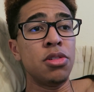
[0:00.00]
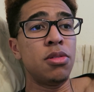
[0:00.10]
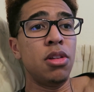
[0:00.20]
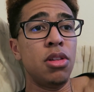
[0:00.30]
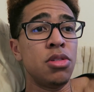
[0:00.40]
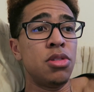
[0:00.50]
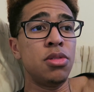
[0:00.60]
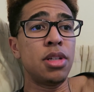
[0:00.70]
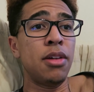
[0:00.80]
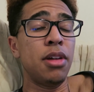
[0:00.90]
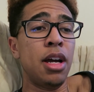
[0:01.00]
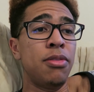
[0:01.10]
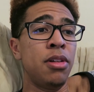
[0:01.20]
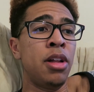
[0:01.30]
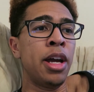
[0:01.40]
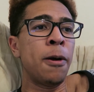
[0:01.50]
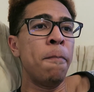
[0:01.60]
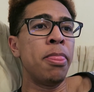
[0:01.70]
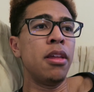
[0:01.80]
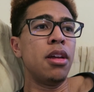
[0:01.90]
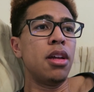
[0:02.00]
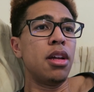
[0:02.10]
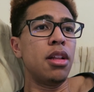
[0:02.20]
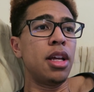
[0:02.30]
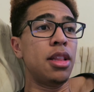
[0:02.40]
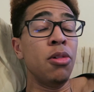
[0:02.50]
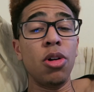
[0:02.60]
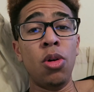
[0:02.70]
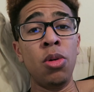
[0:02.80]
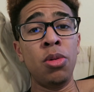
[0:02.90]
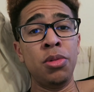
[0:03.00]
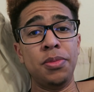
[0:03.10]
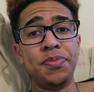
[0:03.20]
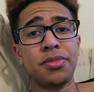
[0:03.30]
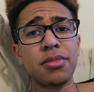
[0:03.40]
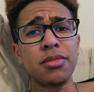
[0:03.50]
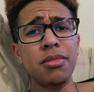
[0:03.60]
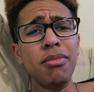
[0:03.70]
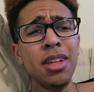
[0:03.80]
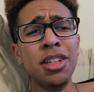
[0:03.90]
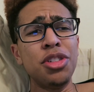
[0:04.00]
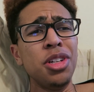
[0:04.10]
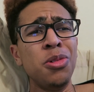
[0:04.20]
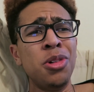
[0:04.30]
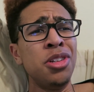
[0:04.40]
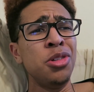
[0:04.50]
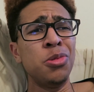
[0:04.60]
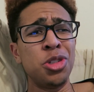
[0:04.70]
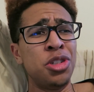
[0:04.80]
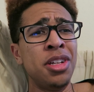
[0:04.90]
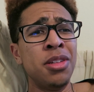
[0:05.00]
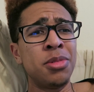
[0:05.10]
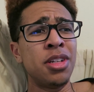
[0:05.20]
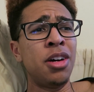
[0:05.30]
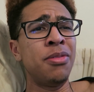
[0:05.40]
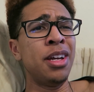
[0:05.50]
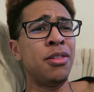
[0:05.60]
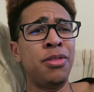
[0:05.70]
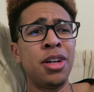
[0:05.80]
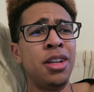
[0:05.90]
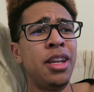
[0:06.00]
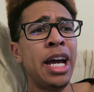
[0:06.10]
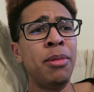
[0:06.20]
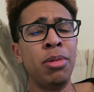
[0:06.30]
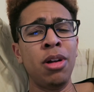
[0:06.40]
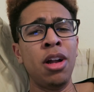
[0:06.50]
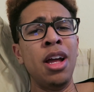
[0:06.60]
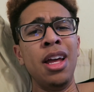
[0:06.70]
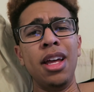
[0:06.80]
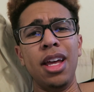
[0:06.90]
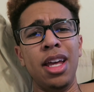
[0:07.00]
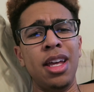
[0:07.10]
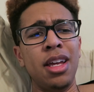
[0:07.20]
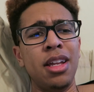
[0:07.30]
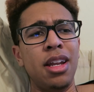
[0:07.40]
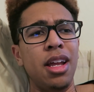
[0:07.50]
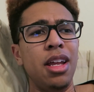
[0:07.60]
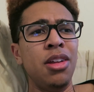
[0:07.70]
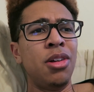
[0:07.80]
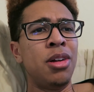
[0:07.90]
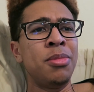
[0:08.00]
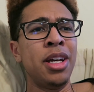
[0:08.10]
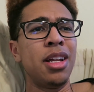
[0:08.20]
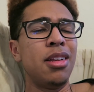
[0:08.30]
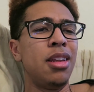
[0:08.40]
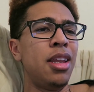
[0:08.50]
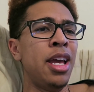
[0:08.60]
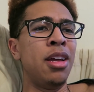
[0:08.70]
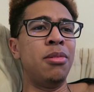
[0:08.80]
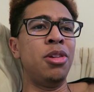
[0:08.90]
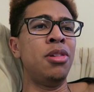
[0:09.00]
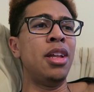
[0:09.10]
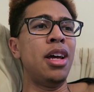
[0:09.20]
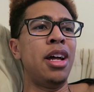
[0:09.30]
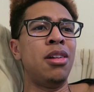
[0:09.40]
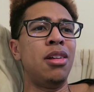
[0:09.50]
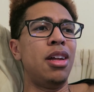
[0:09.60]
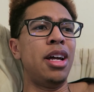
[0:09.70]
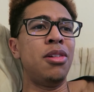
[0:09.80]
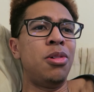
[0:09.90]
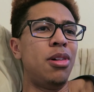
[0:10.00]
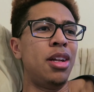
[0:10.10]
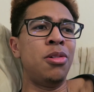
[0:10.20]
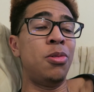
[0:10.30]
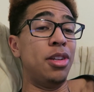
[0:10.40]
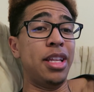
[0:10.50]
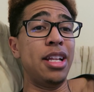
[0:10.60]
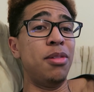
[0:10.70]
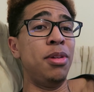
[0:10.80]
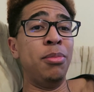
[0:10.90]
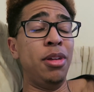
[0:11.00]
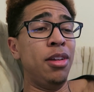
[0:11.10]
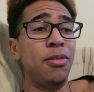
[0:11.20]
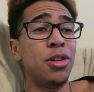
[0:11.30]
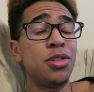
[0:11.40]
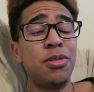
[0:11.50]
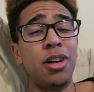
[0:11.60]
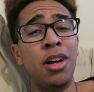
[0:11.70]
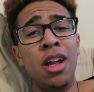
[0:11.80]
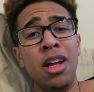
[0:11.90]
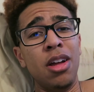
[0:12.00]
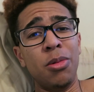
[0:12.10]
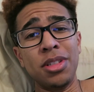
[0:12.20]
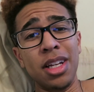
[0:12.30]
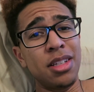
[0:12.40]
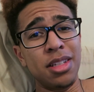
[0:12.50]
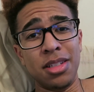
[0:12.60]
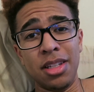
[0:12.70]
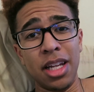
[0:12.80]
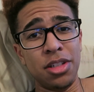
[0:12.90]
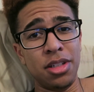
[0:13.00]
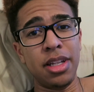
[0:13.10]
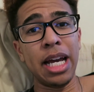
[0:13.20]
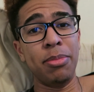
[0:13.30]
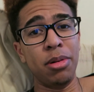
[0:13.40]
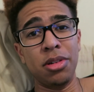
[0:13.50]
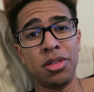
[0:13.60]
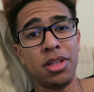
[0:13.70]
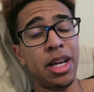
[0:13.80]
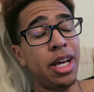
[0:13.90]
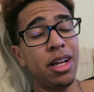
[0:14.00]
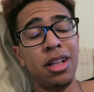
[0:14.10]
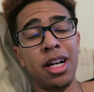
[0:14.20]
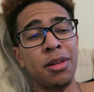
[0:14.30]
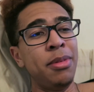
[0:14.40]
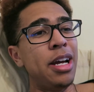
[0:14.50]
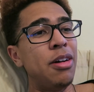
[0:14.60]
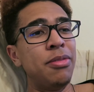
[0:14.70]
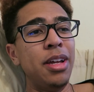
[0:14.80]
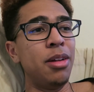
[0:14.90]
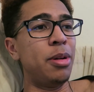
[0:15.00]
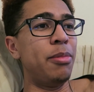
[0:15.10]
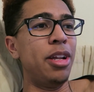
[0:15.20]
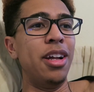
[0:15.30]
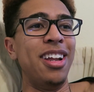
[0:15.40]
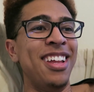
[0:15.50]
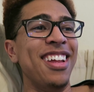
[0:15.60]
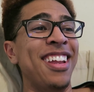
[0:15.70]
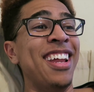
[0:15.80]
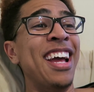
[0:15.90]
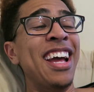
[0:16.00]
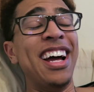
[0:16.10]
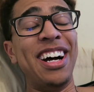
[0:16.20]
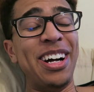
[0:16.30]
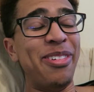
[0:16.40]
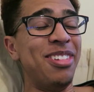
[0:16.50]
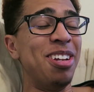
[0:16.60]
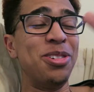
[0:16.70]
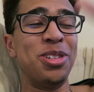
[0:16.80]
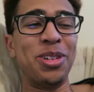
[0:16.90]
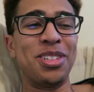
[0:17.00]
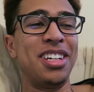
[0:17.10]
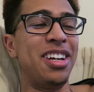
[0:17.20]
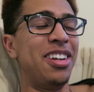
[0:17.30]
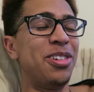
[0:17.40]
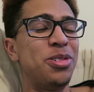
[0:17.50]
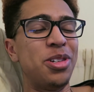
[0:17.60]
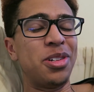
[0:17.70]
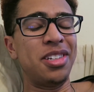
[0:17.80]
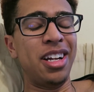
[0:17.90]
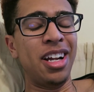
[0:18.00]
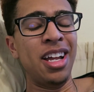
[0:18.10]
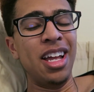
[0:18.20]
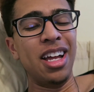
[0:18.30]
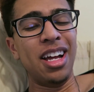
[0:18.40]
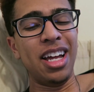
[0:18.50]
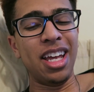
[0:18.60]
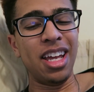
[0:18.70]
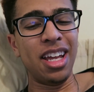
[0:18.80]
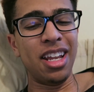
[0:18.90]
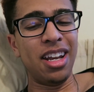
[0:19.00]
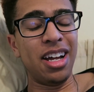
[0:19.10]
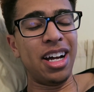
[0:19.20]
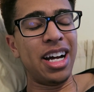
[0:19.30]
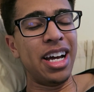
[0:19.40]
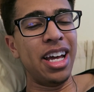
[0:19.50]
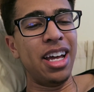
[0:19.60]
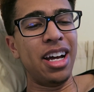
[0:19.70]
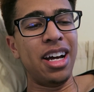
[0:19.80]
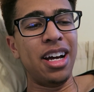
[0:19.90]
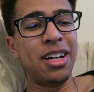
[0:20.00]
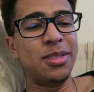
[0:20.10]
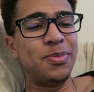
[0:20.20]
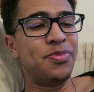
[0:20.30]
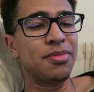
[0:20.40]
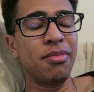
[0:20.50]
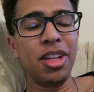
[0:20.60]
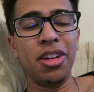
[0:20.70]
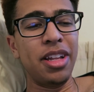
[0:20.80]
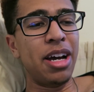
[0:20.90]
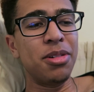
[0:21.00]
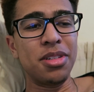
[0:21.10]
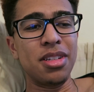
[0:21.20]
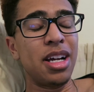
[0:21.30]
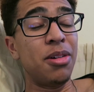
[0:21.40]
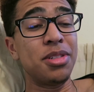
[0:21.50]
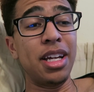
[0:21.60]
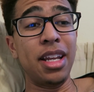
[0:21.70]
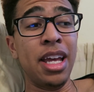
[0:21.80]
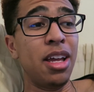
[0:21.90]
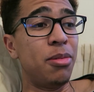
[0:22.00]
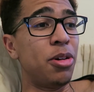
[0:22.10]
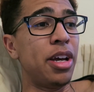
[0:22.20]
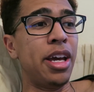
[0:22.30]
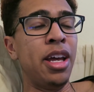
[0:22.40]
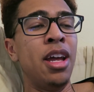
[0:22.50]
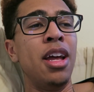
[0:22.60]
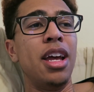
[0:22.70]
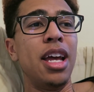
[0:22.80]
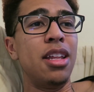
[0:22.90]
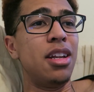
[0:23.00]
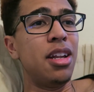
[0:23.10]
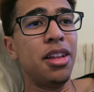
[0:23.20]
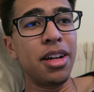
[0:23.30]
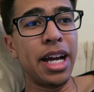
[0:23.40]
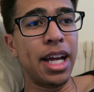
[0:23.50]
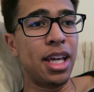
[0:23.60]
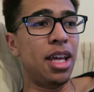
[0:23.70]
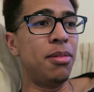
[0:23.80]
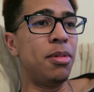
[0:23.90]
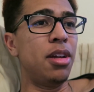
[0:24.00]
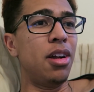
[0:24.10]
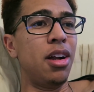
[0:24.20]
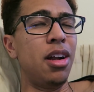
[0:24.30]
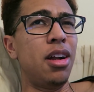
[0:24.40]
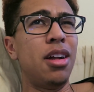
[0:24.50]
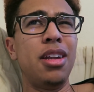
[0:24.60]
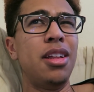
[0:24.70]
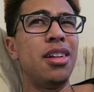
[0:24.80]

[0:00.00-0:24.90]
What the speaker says: those dudes, I feel like, they were old and shit. One dude was shitting himself. He had a fucking diaper. And, you know, I'm like, damn, dude, I don't want that to be me. First of all, once I get to the stage of diapers, hey, clock me out, fam, I'm done. no jokes here. And I was like, damn, okay. And then another guy came in,